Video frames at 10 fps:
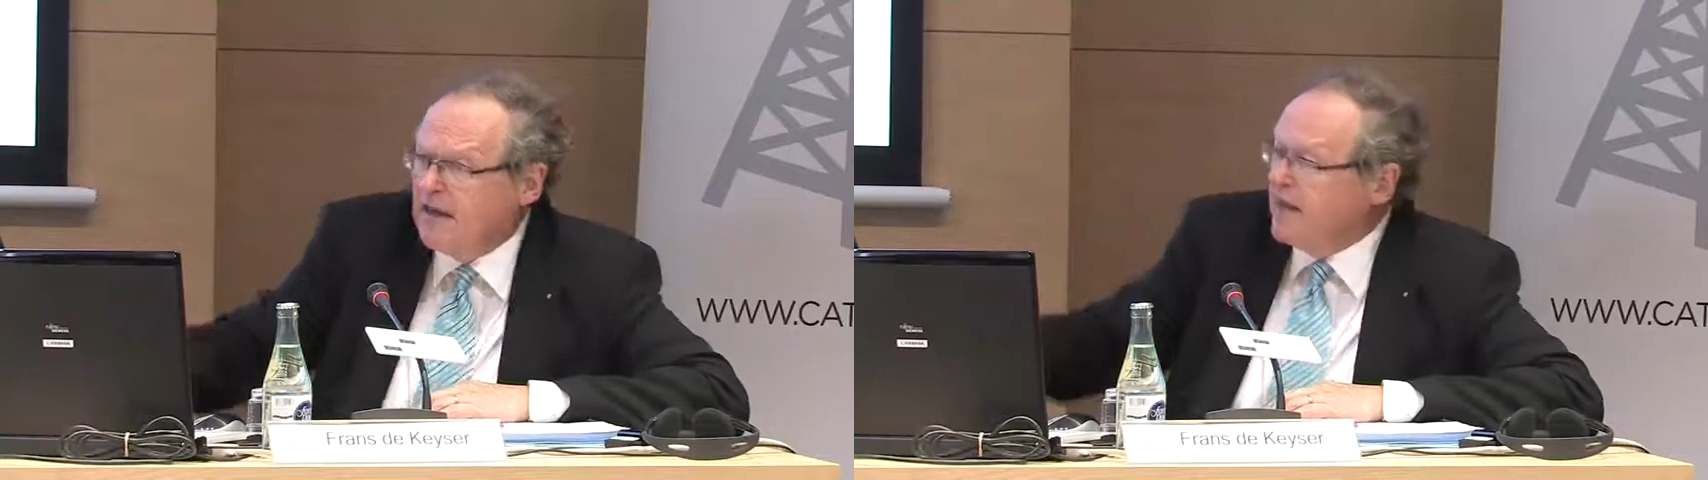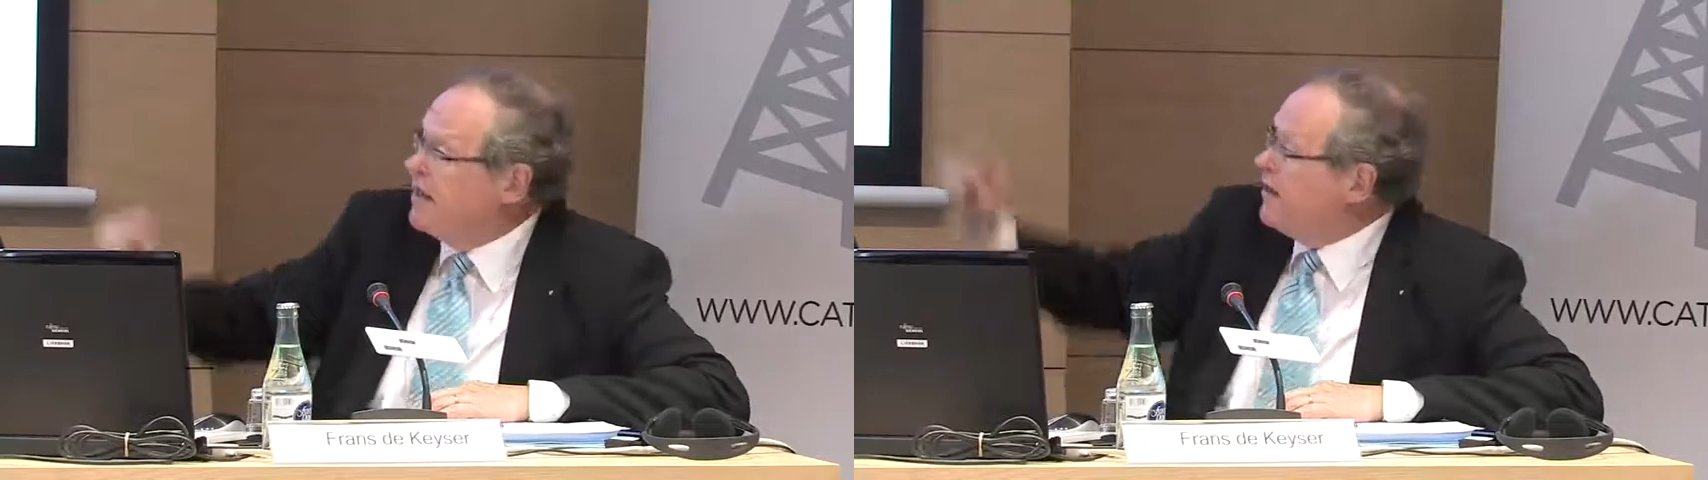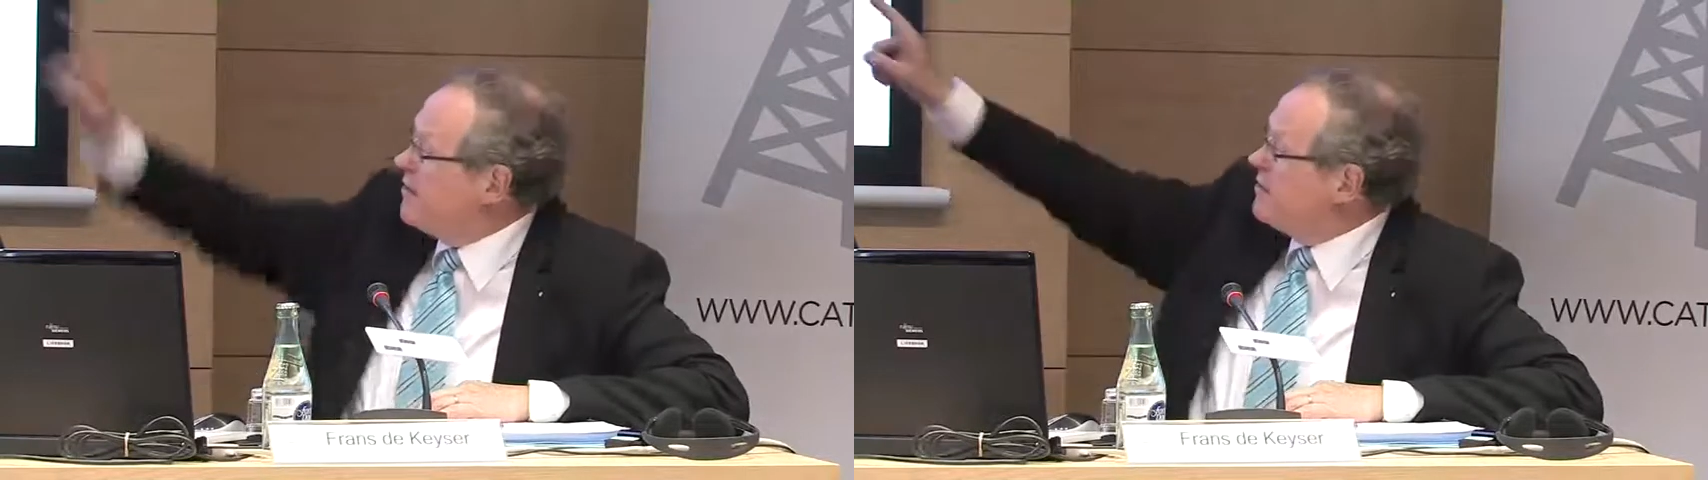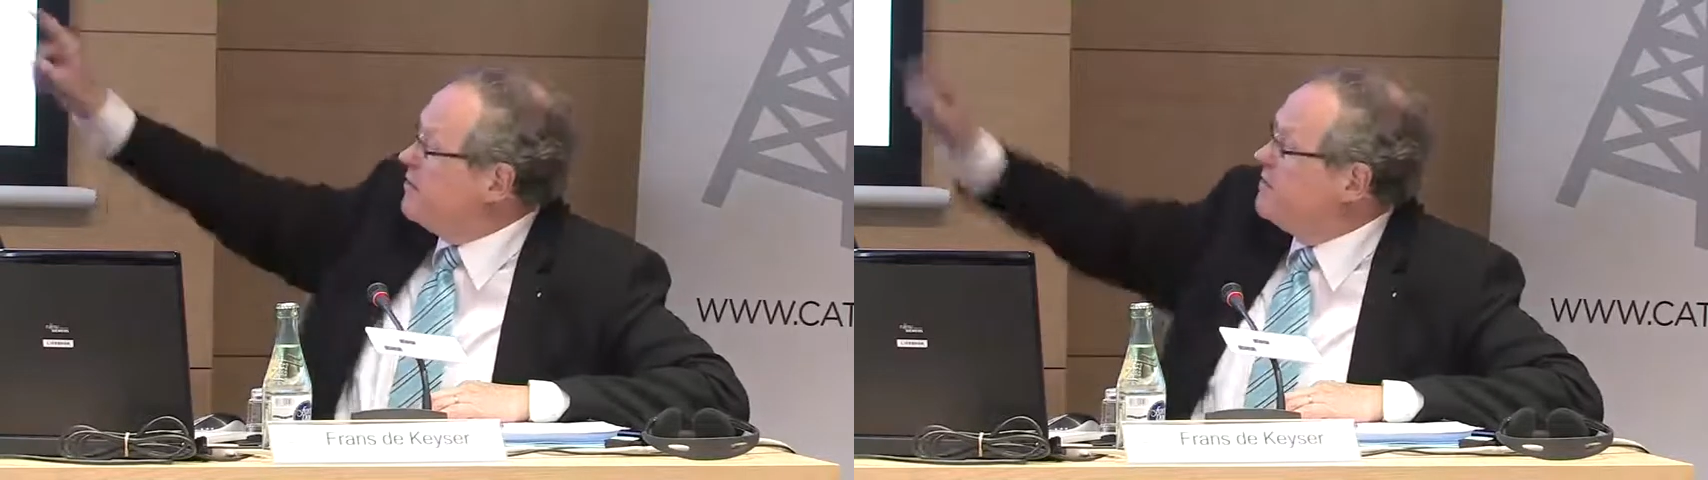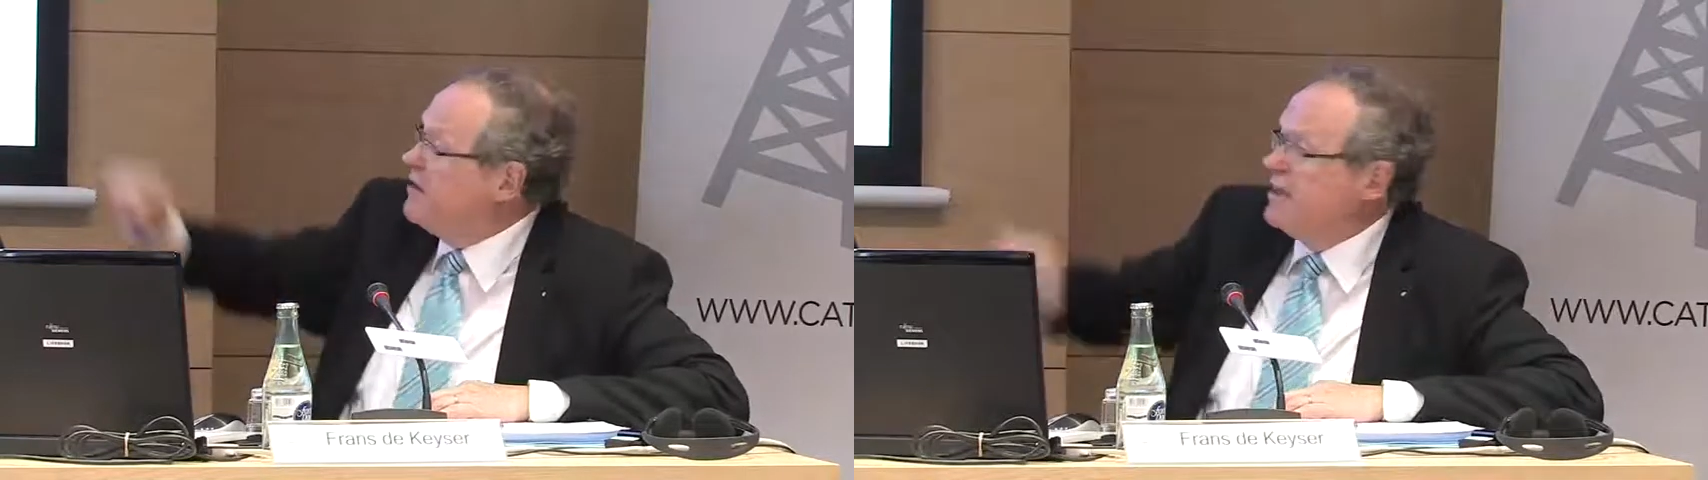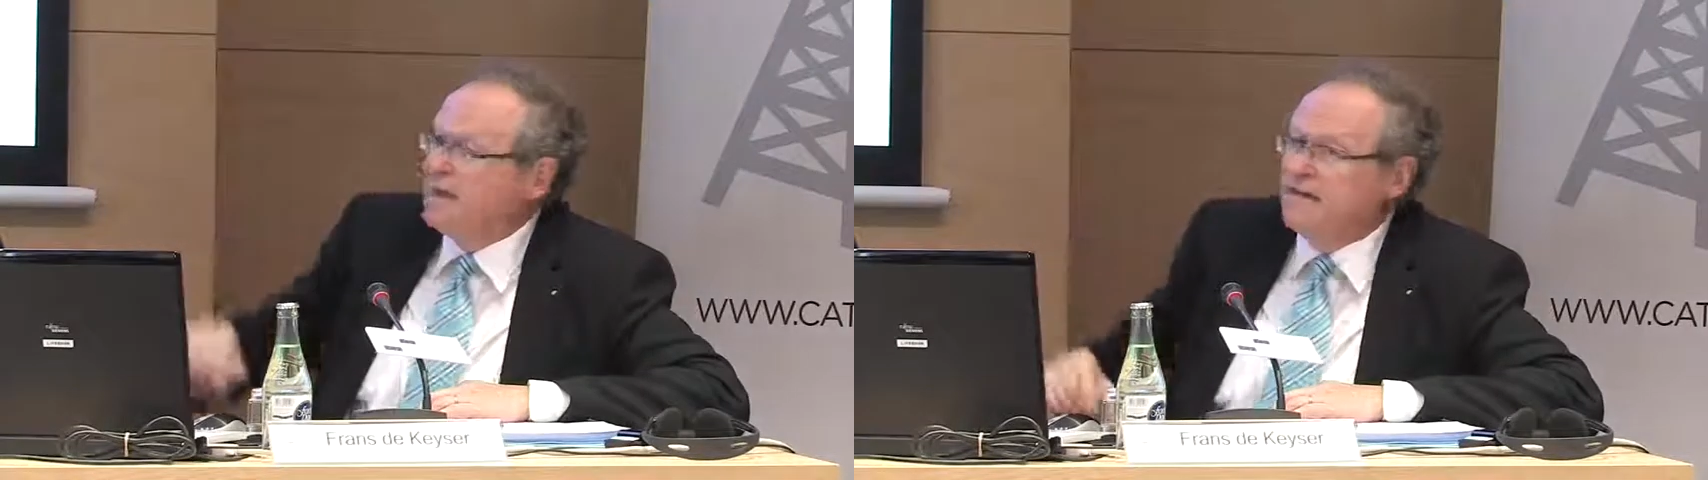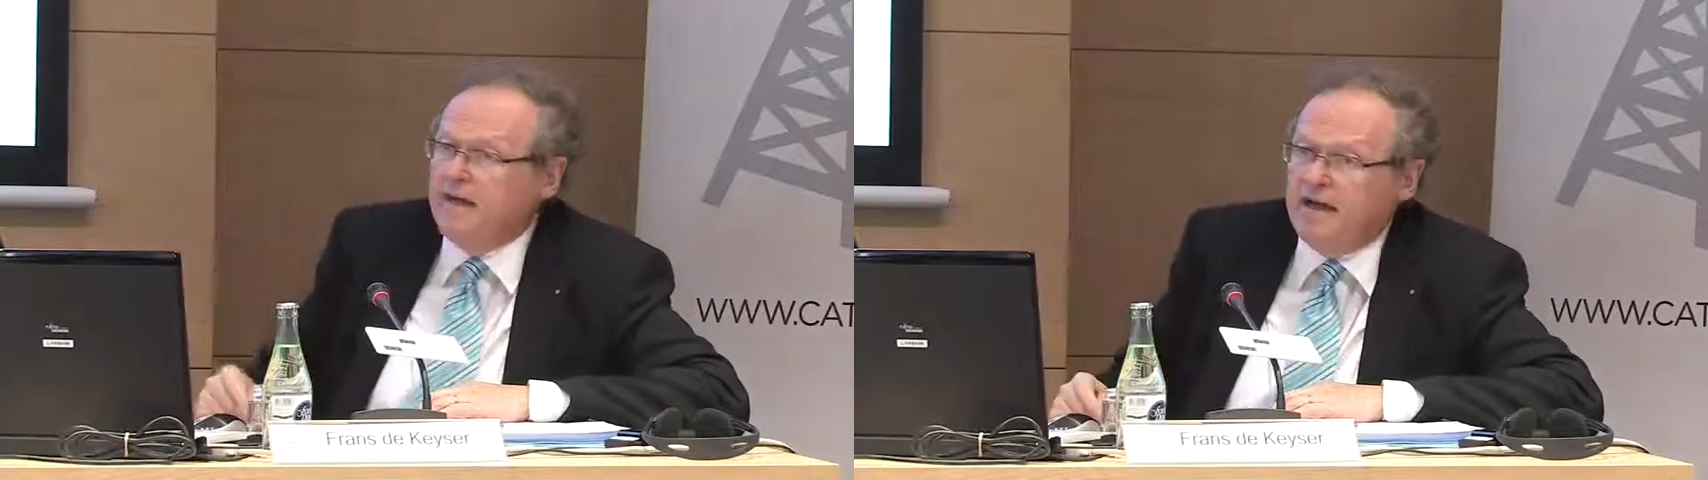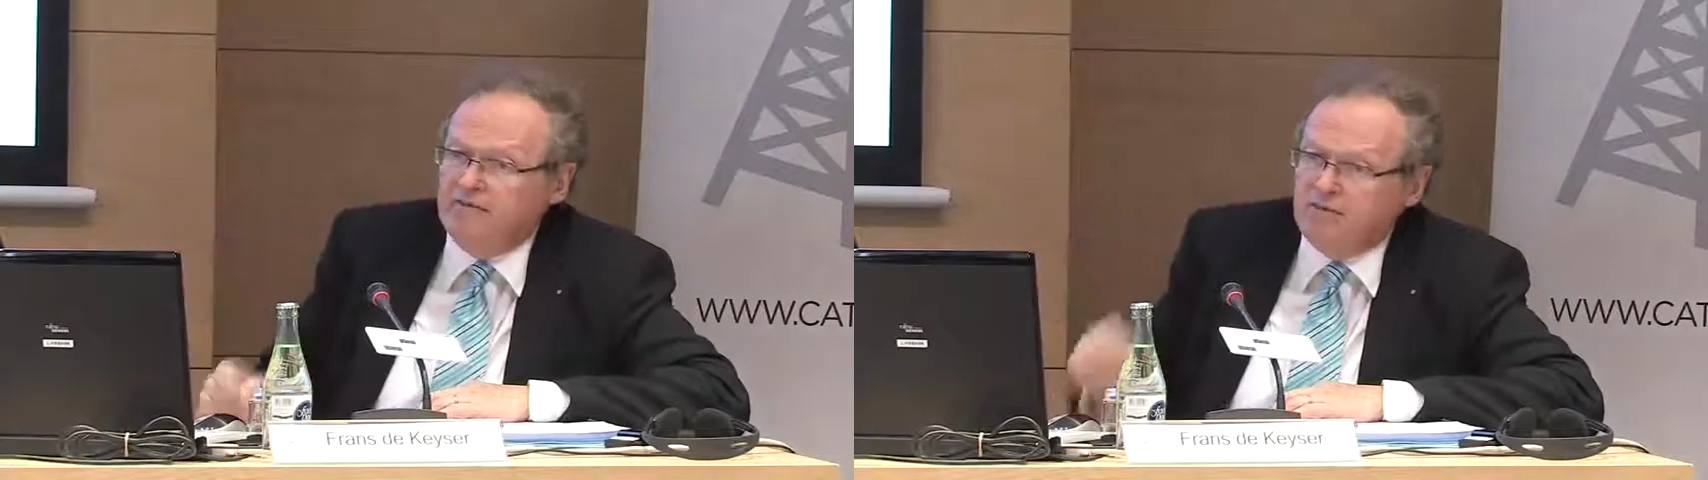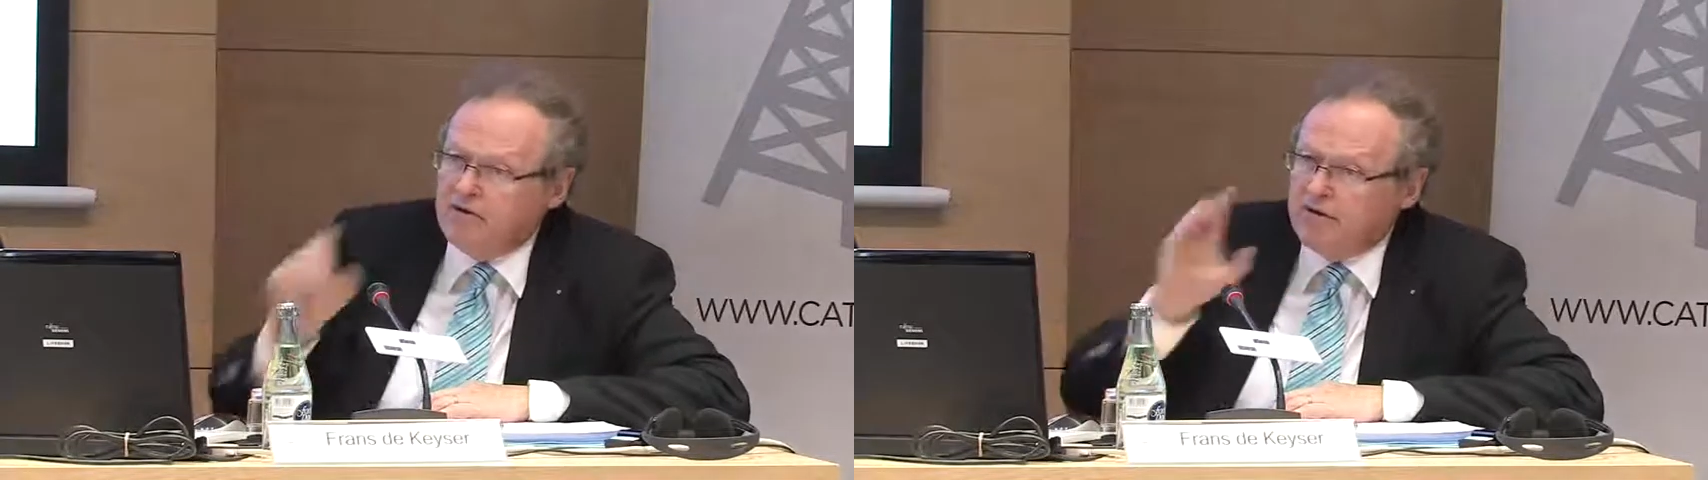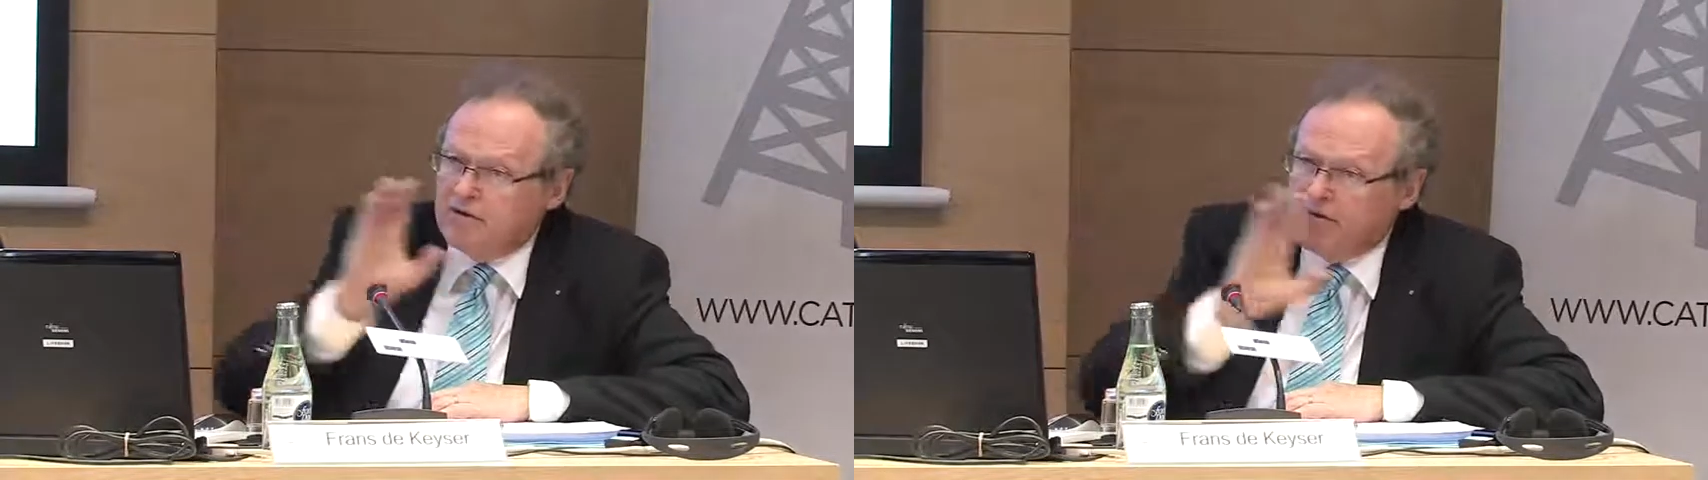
In London, they have a